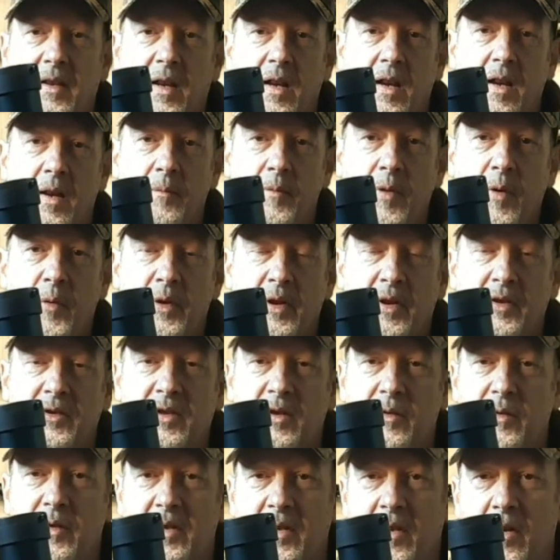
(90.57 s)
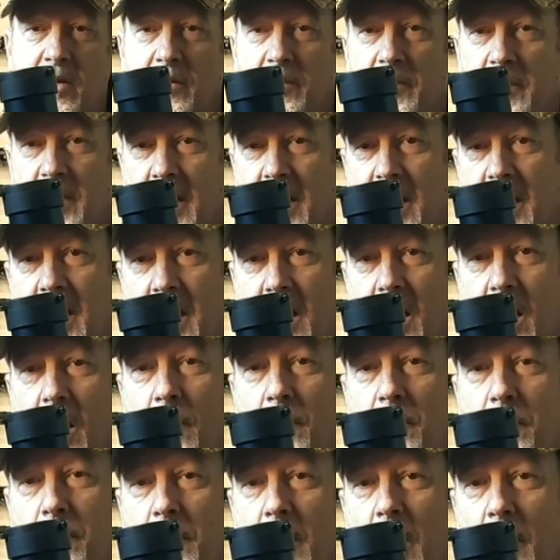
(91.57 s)
What I'll do is I'll
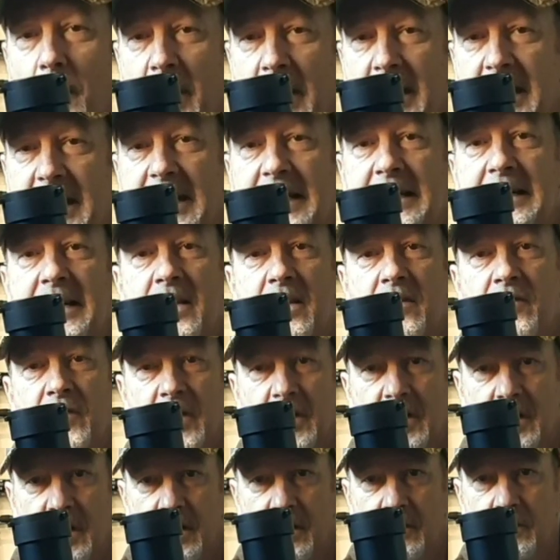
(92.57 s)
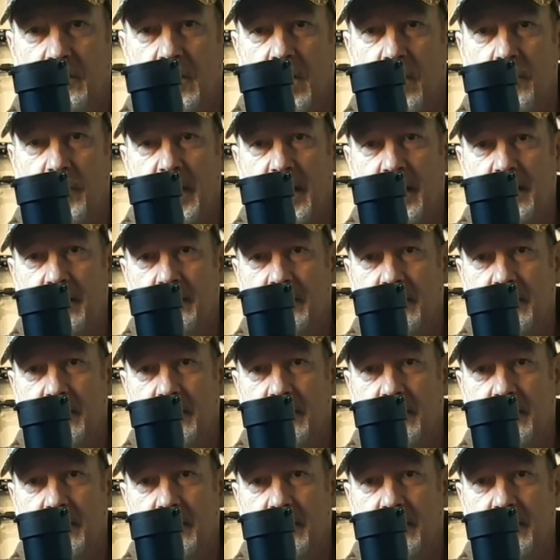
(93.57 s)
make another video about